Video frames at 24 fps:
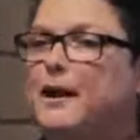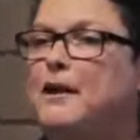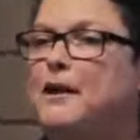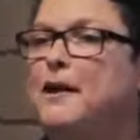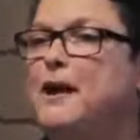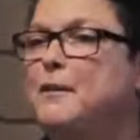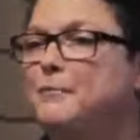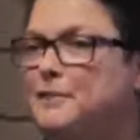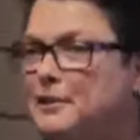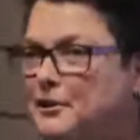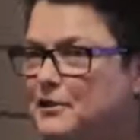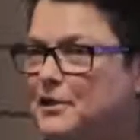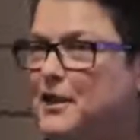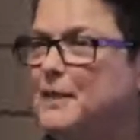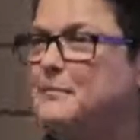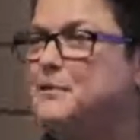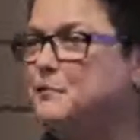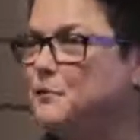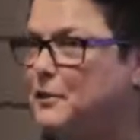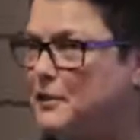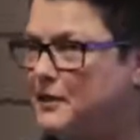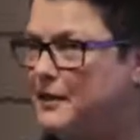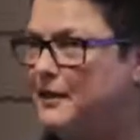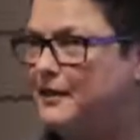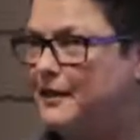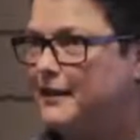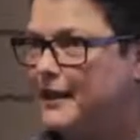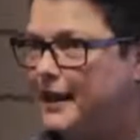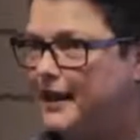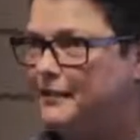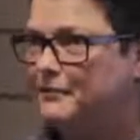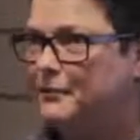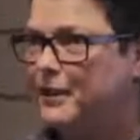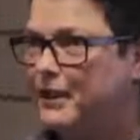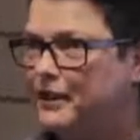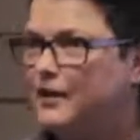And how many times have we done
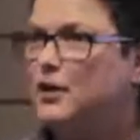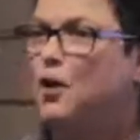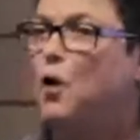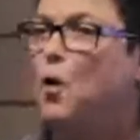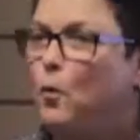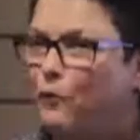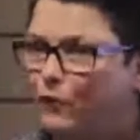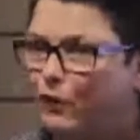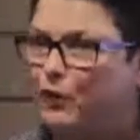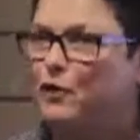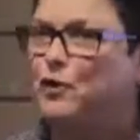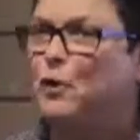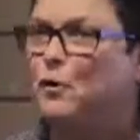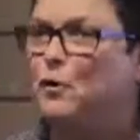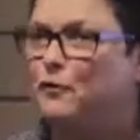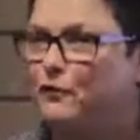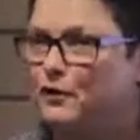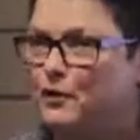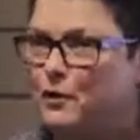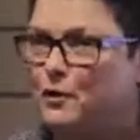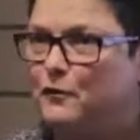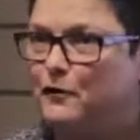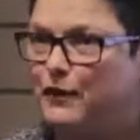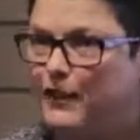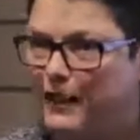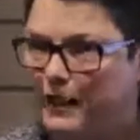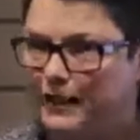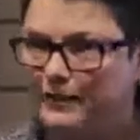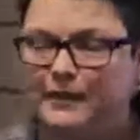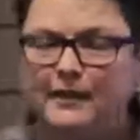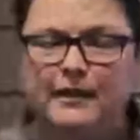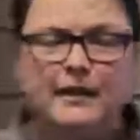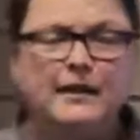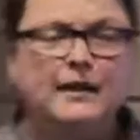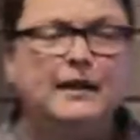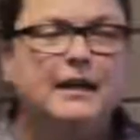that, right? Mm-hmm. Over and over and over again.
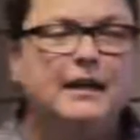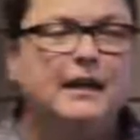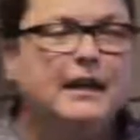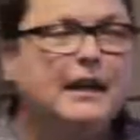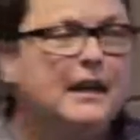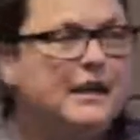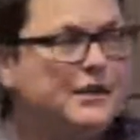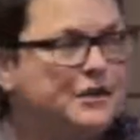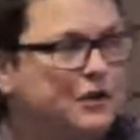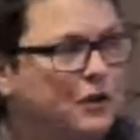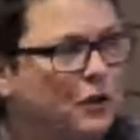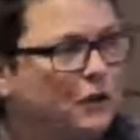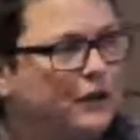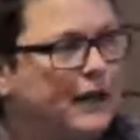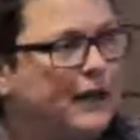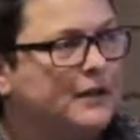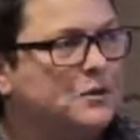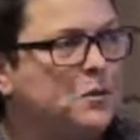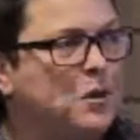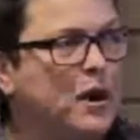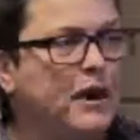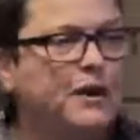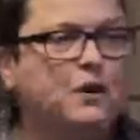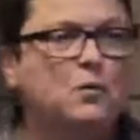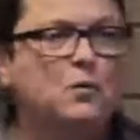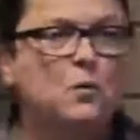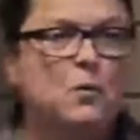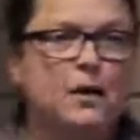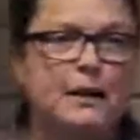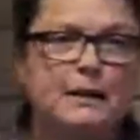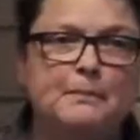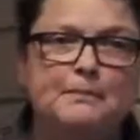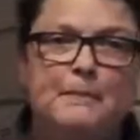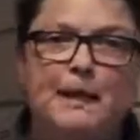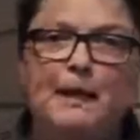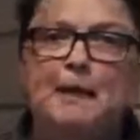So that's why you
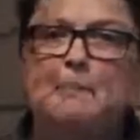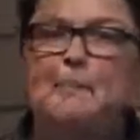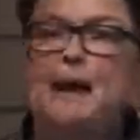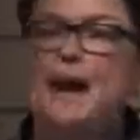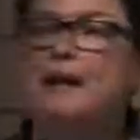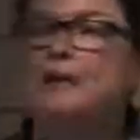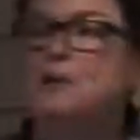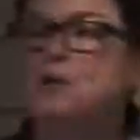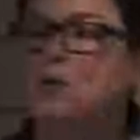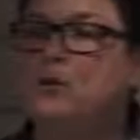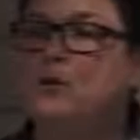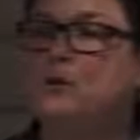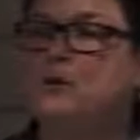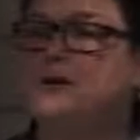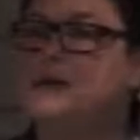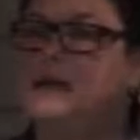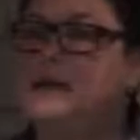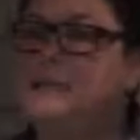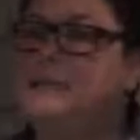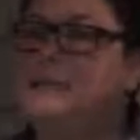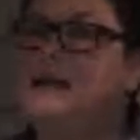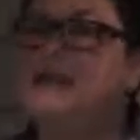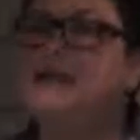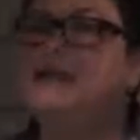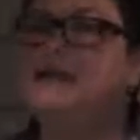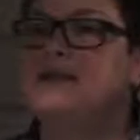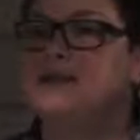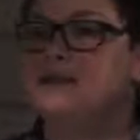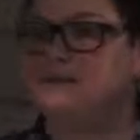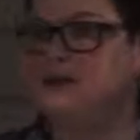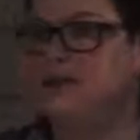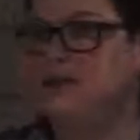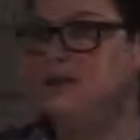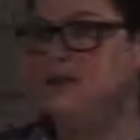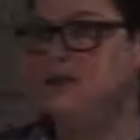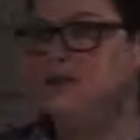want to make passwords that mean
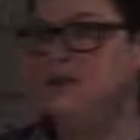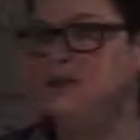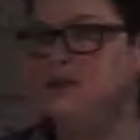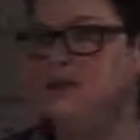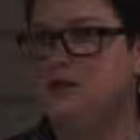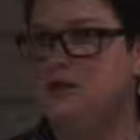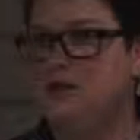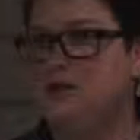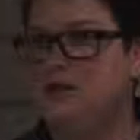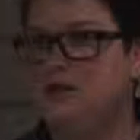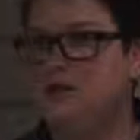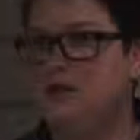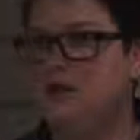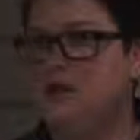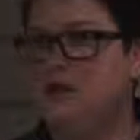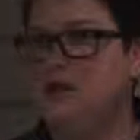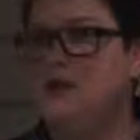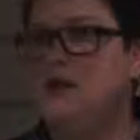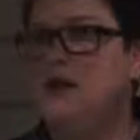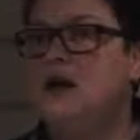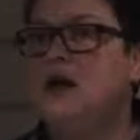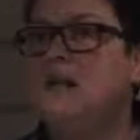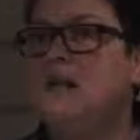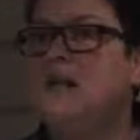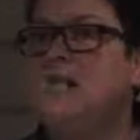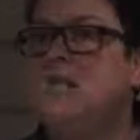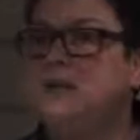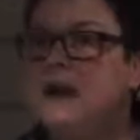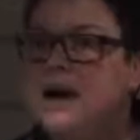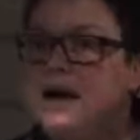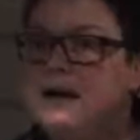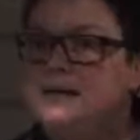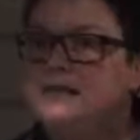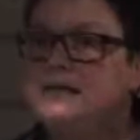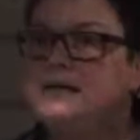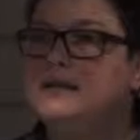something to you,
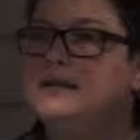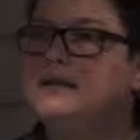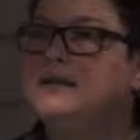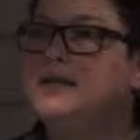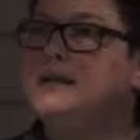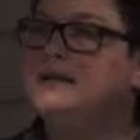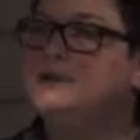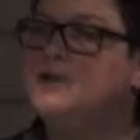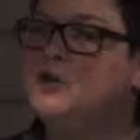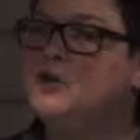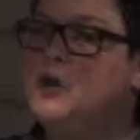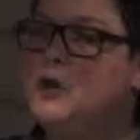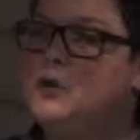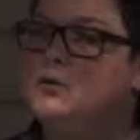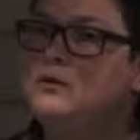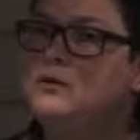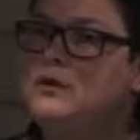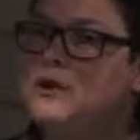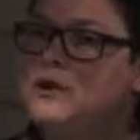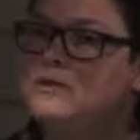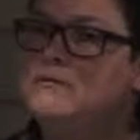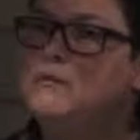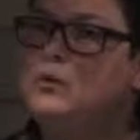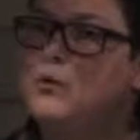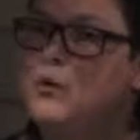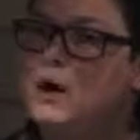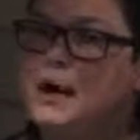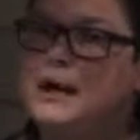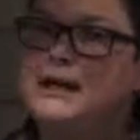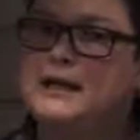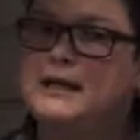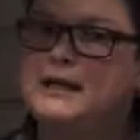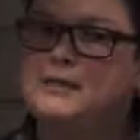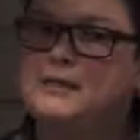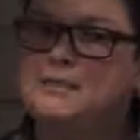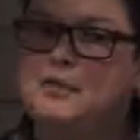but that don't give
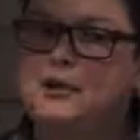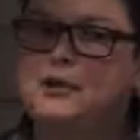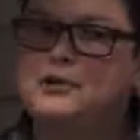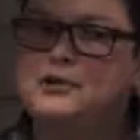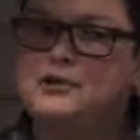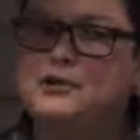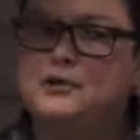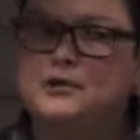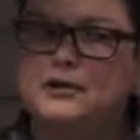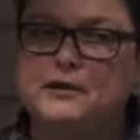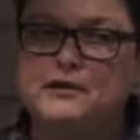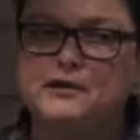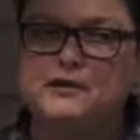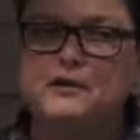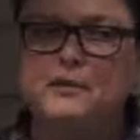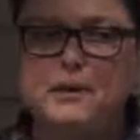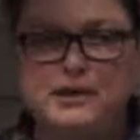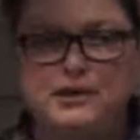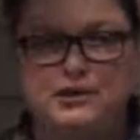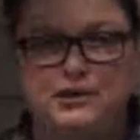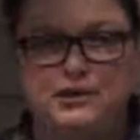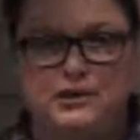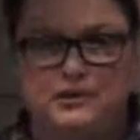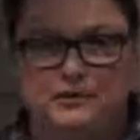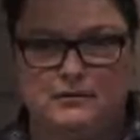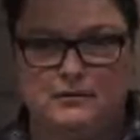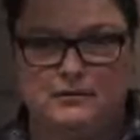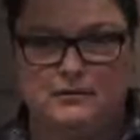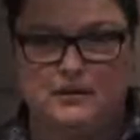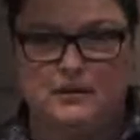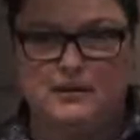away any personal information.